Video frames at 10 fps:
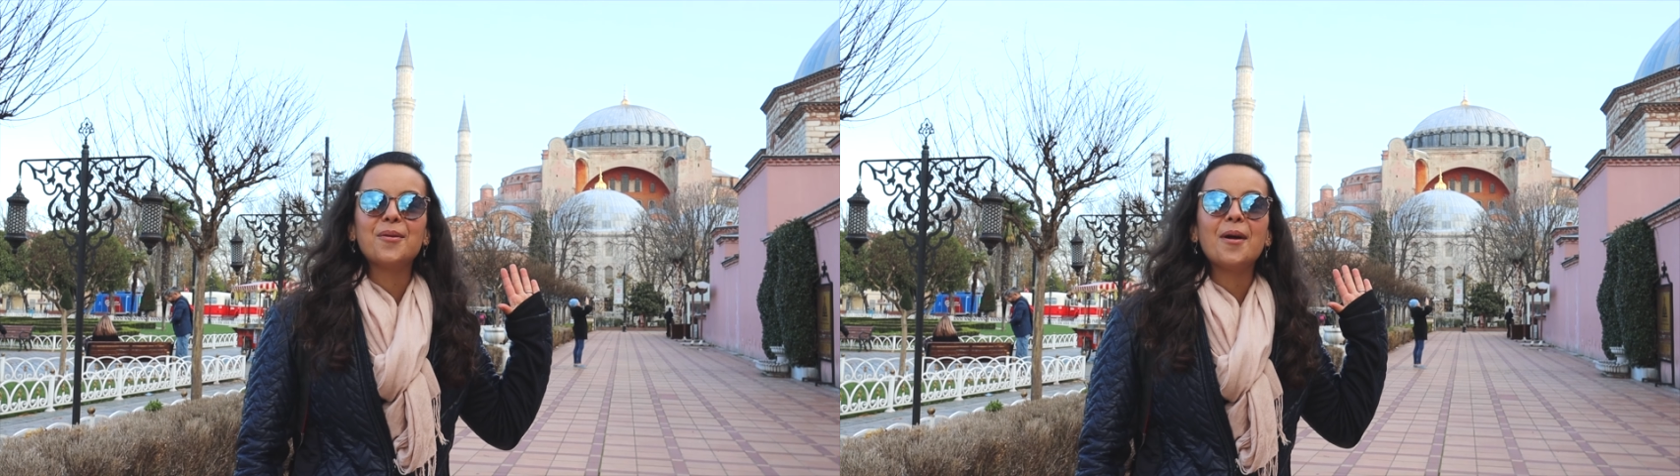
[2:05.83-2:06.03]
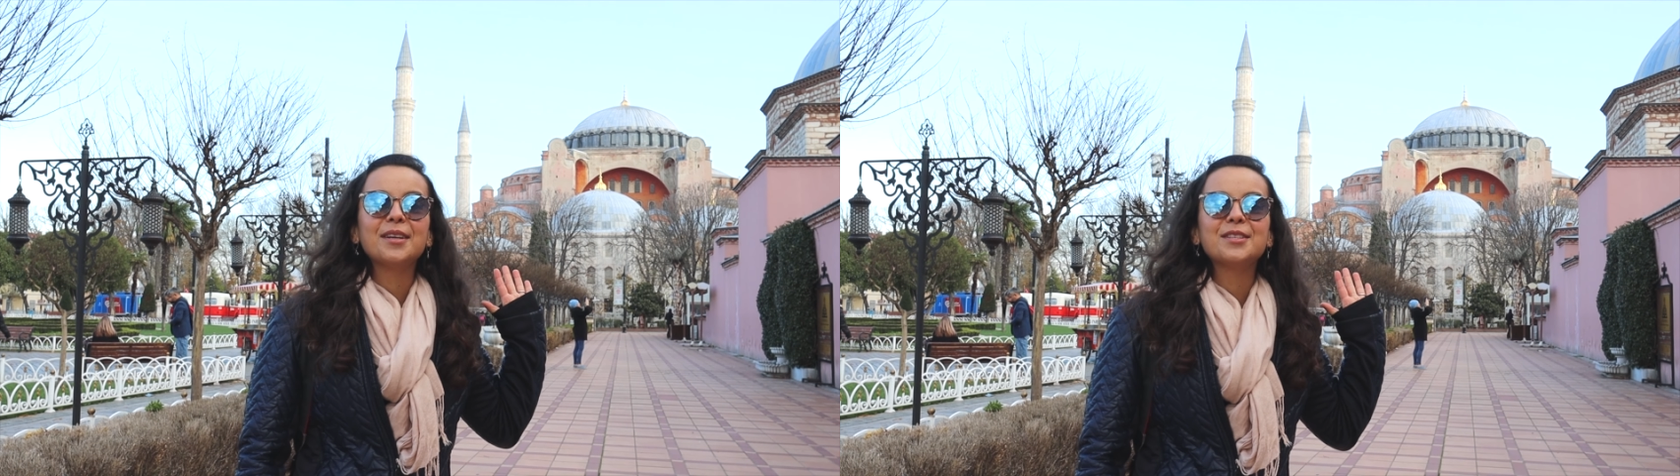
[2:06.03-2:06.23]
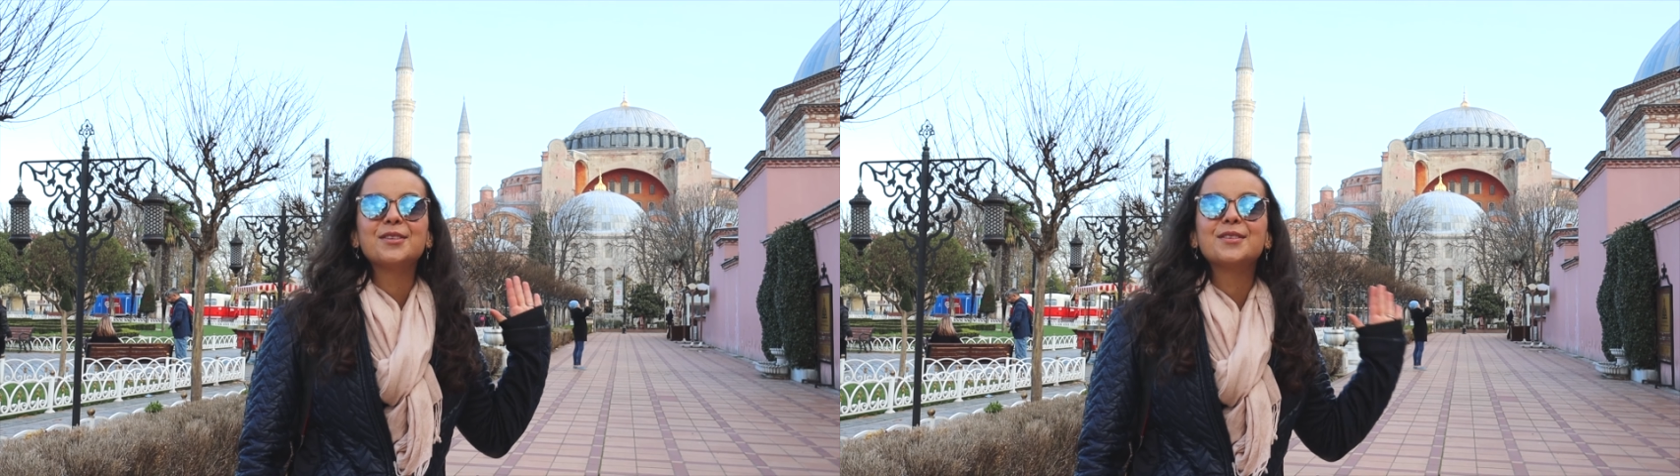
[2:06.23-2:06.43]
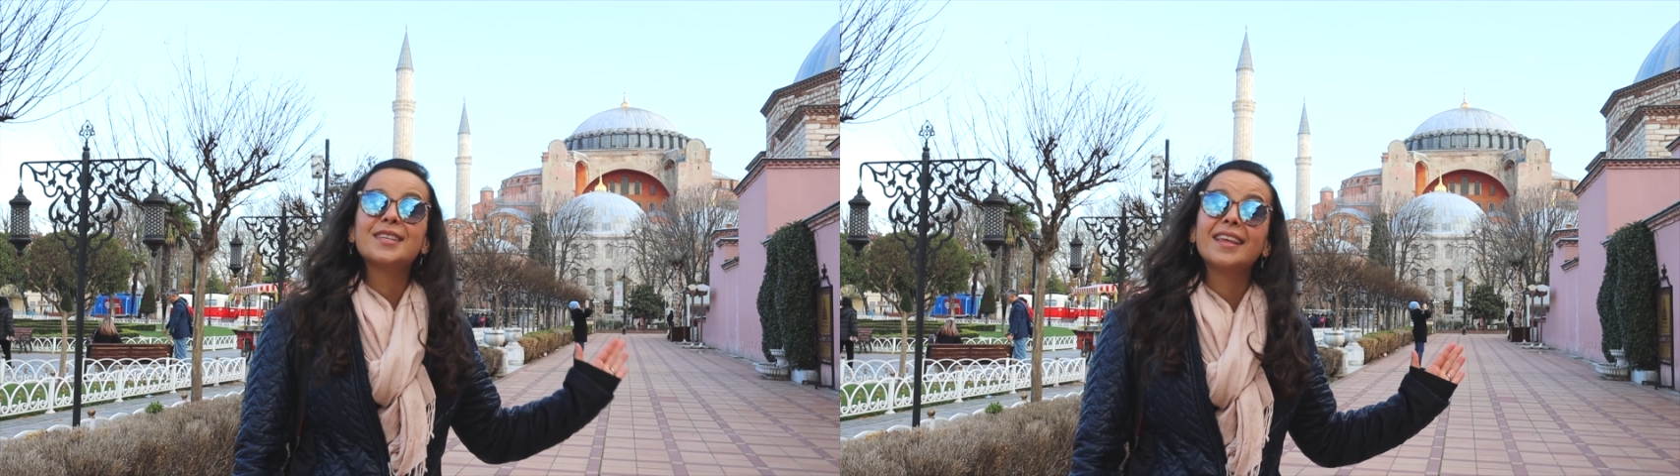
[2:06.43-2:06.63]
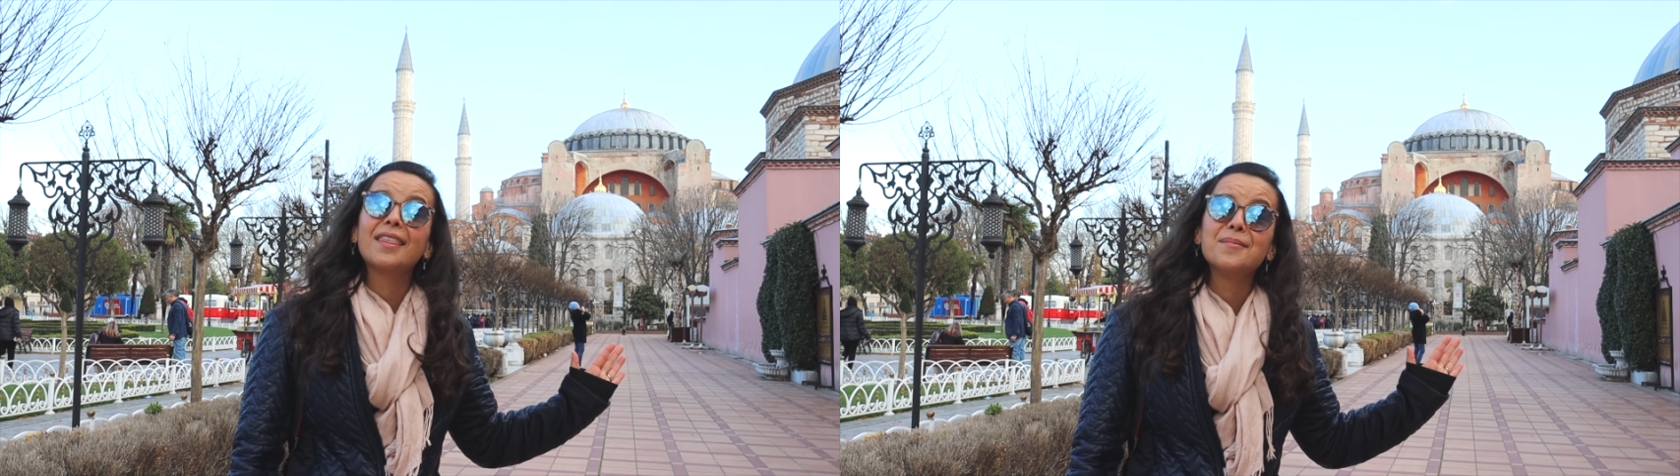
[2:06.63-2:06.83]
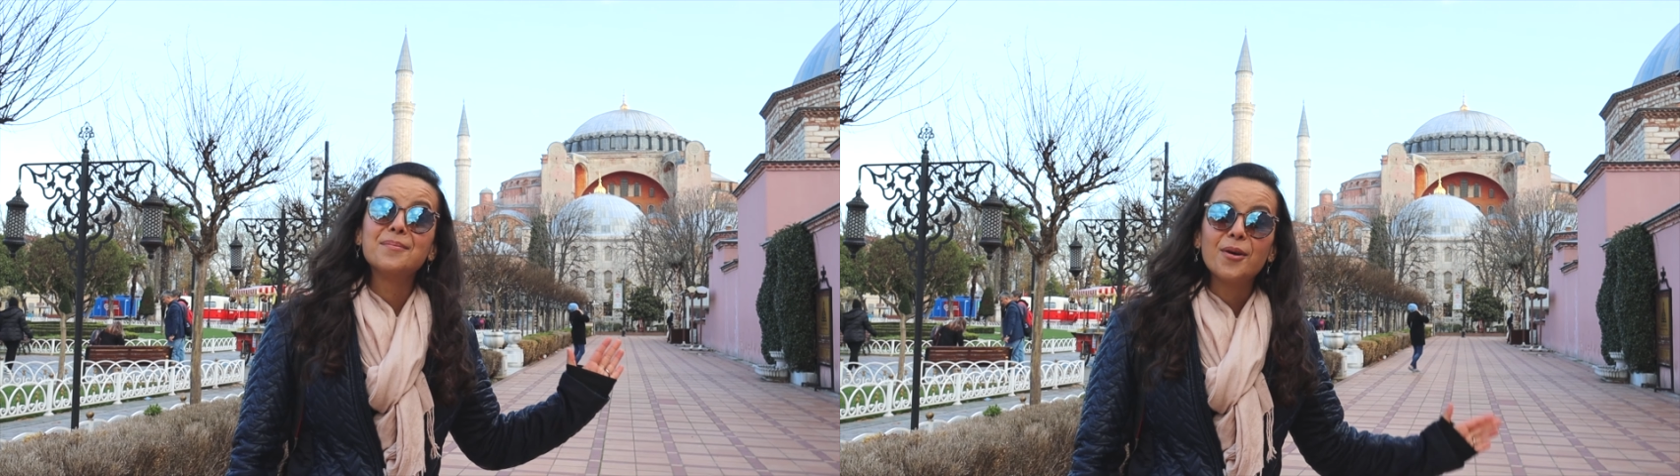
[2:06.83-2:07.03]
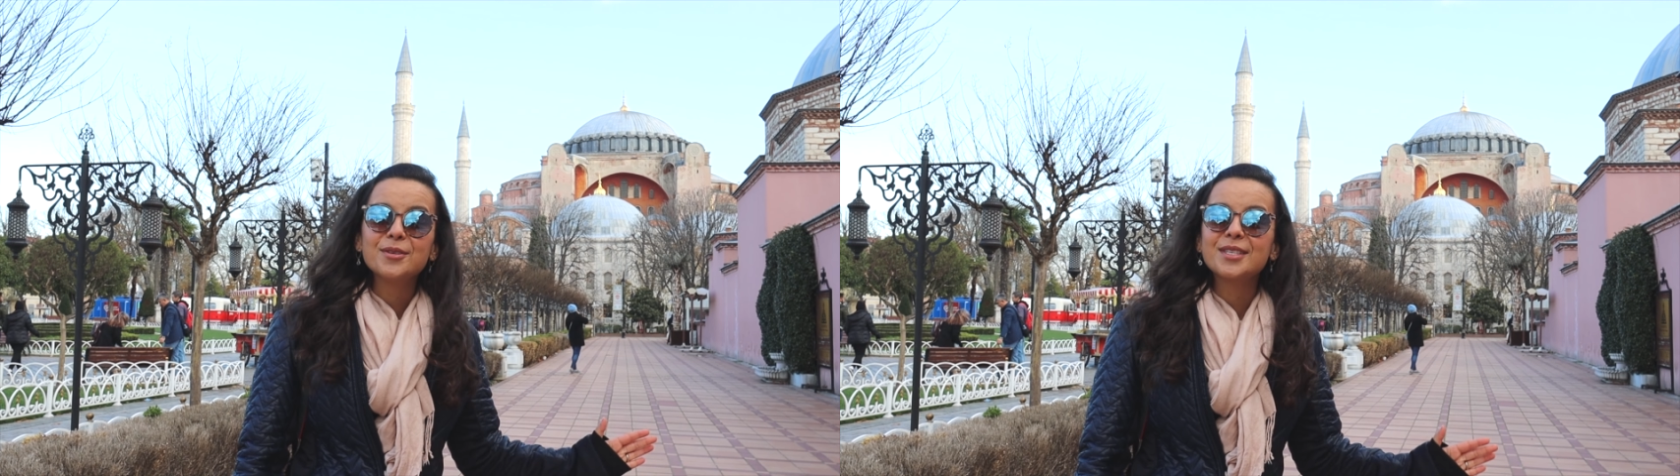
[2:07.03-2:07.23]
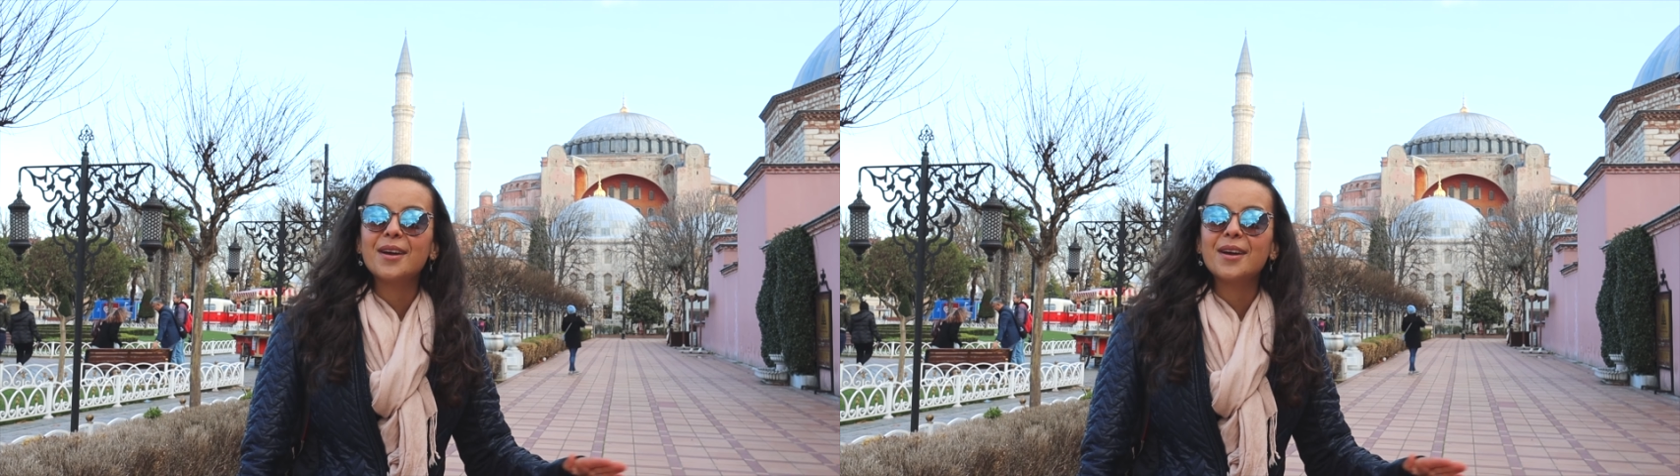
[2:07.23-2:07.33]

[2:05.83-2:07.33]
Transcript: wanted to see the most.